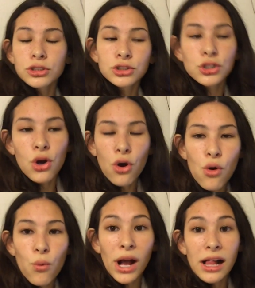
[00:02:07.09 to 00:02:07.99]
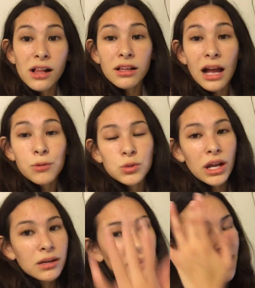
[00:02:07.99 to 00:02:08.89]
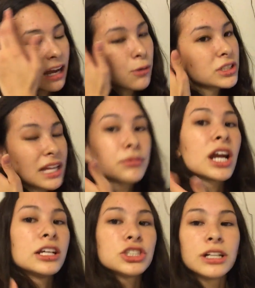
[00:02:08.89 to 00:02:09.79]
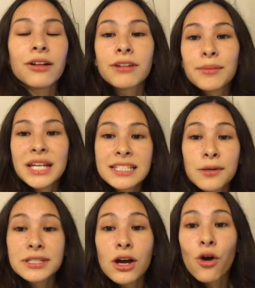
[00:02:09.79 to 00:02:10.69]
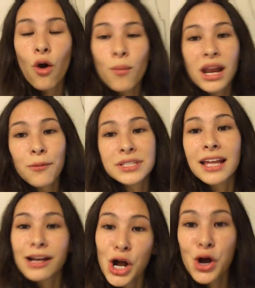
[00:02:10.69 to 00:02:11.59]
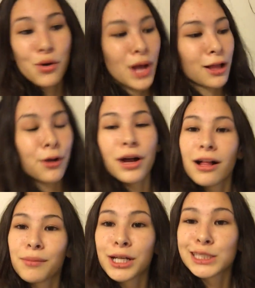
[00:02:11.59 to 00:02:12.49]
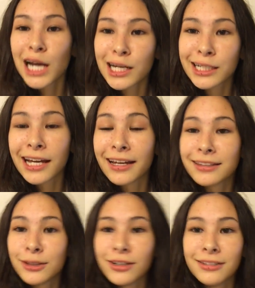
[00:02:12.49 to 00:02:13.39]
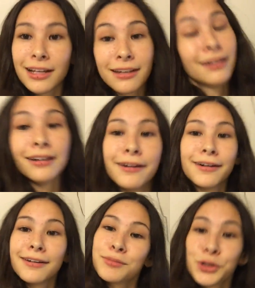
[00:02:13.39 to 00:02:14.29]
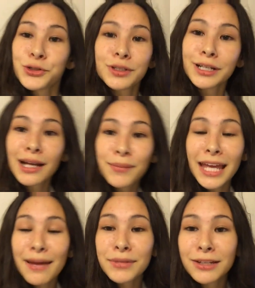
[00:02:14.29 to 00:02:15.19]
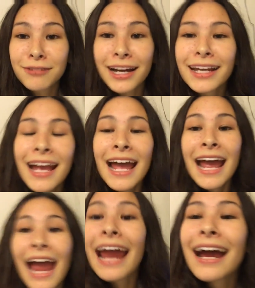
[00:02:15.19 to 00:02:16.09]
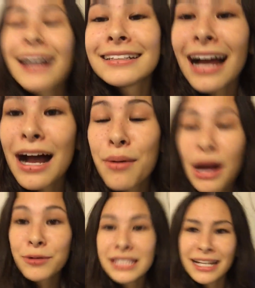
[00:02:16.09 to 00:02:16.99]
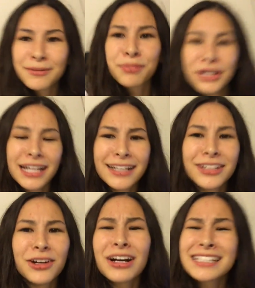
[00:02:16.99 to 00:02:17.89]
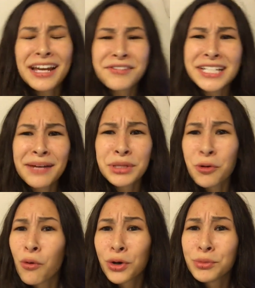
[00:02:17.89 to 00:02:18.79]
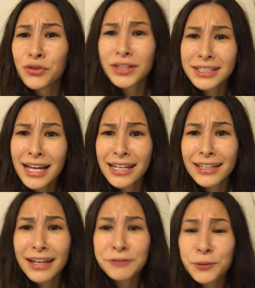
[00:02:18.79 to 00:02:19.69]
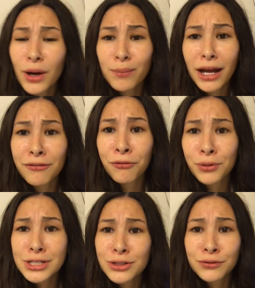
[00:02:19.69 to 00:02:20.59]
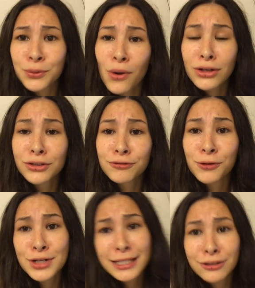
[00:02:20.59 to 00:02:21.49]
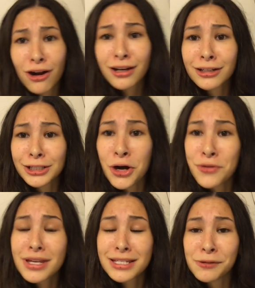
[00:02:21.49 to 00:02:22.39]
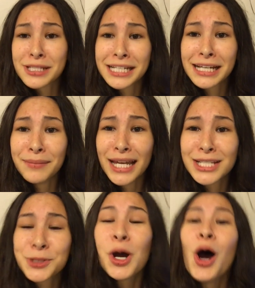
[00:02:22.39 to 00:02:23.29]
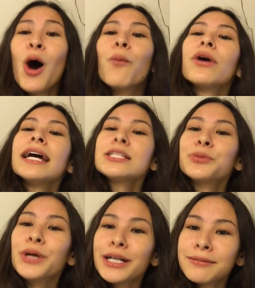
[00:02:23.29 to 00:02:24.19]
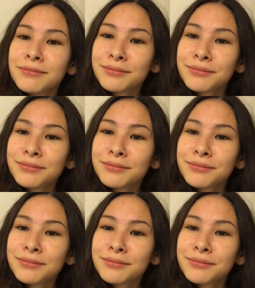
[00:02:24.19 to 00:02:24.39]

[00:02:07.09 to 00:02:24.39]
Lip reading: So while I was walking back, I was Snapchatting Chanel, right? Because he was at home, and I was like, oh, LOL, I'm gonna die today. You know, like, oh, murderer's gonna come and get me, right? And I was like pretending, you know, because every time in the horror movie, like, if you walk by a forest or if you walk near a forest and dark and alone, that someone's gonna come and get you. Well, guess what?